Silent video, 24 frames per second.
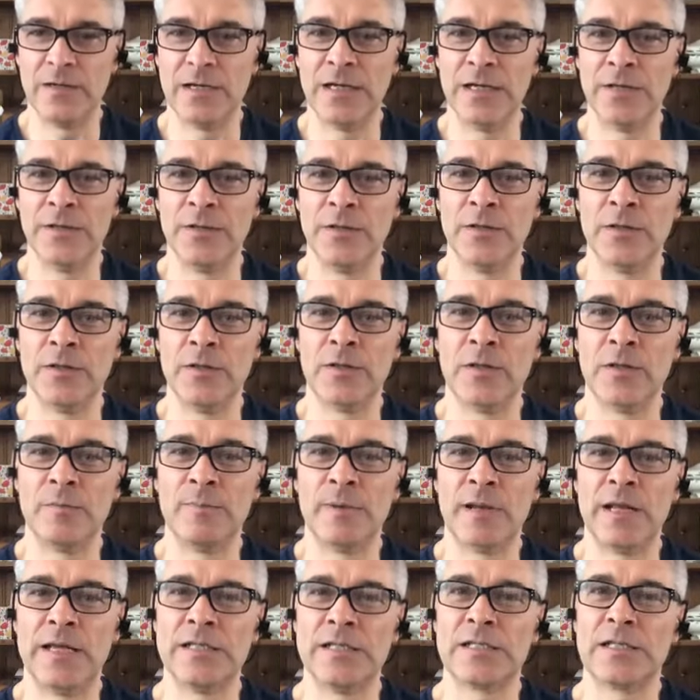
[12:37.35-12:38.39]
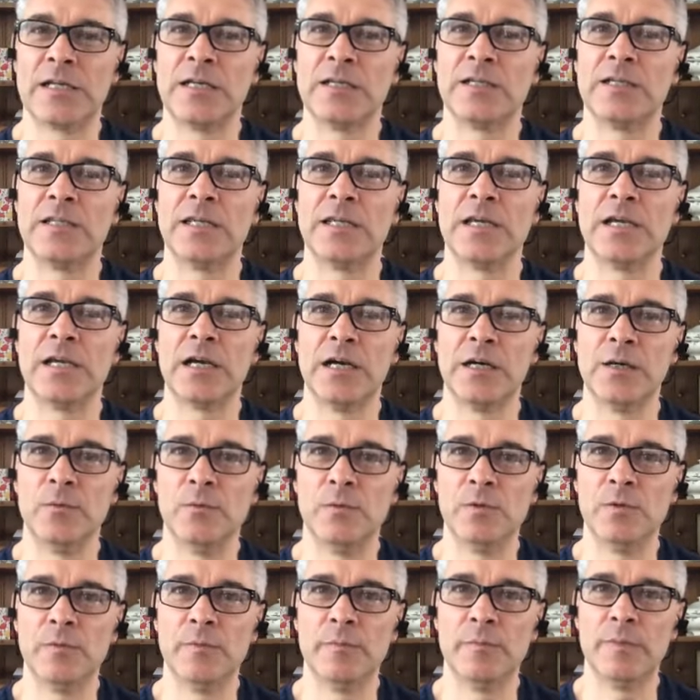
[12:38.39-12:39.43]
And the place I think I
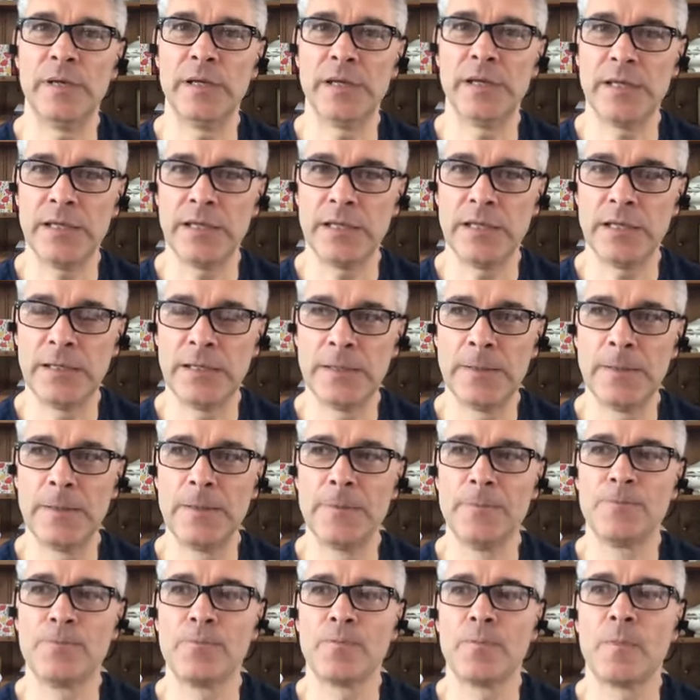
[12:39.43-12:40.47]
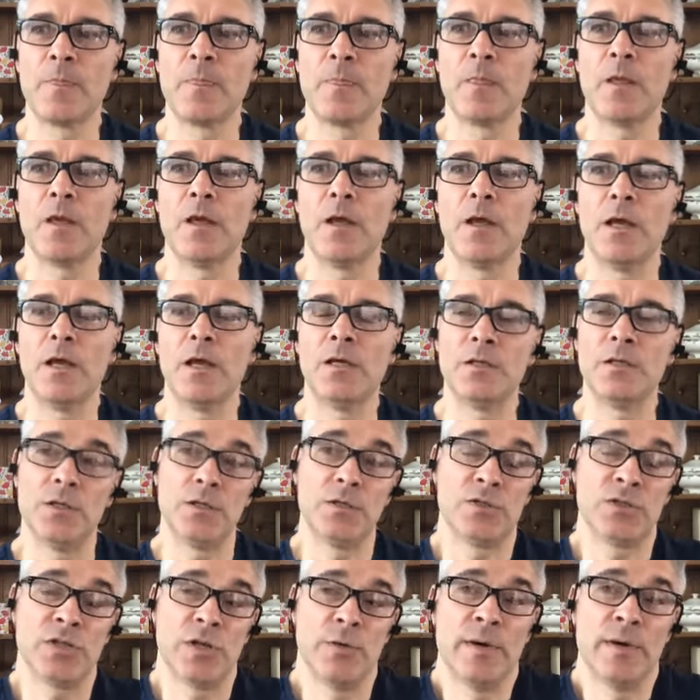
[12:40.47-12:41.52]
would be.
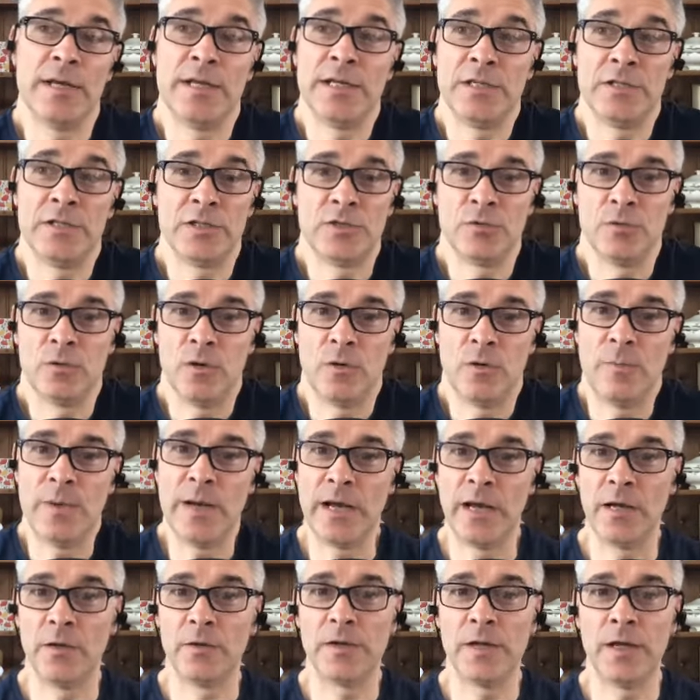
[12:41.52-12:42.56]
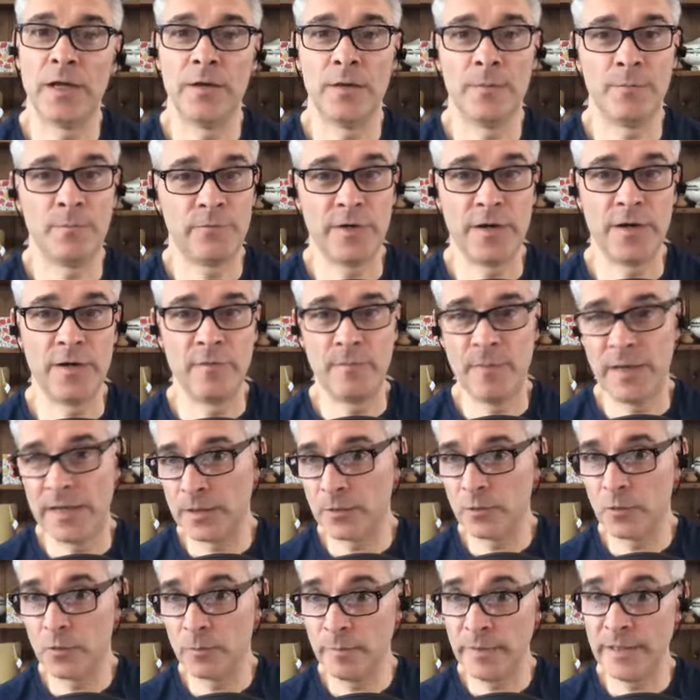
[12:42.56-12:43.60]
So I need to talk about a friend of mine
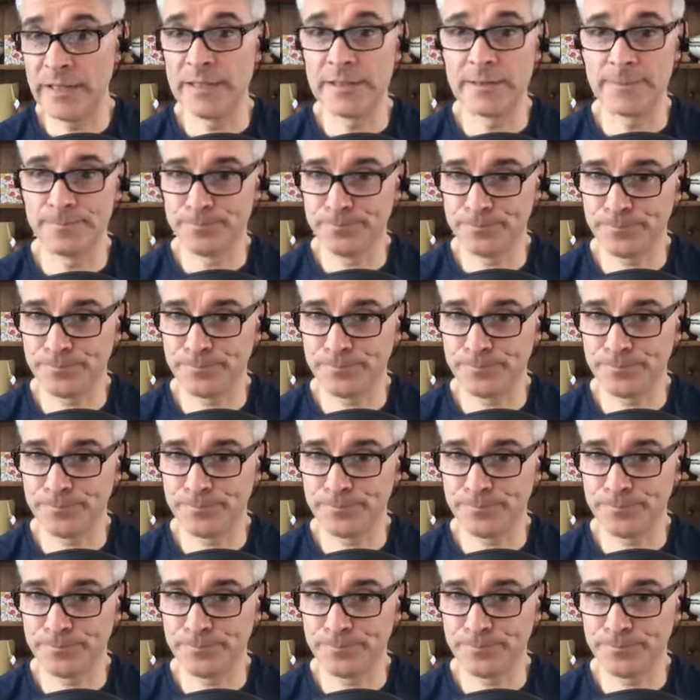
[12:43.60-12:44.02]
called Pete.